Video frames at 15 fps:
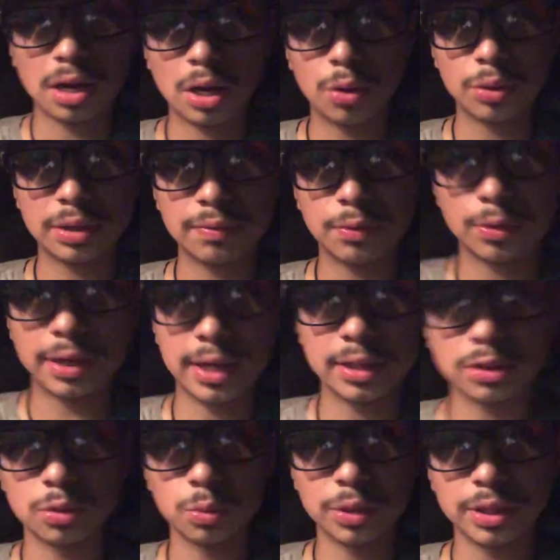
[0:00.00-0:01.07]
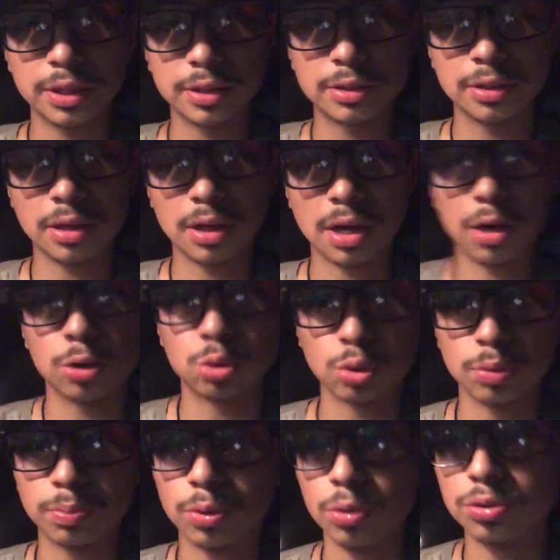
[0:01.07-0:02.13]
I'll give you guys ways on how
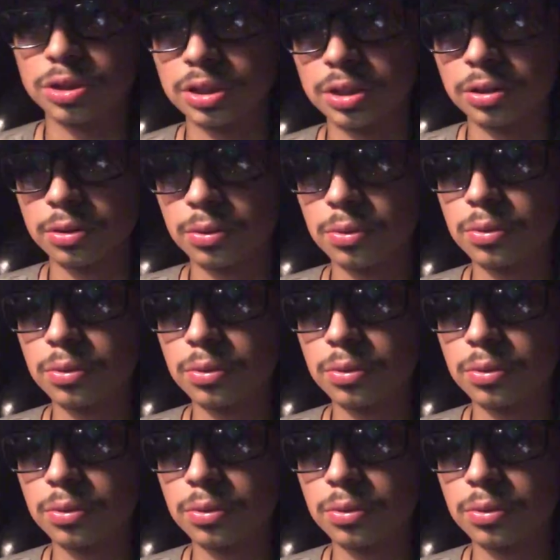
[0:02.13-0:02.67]
to approach it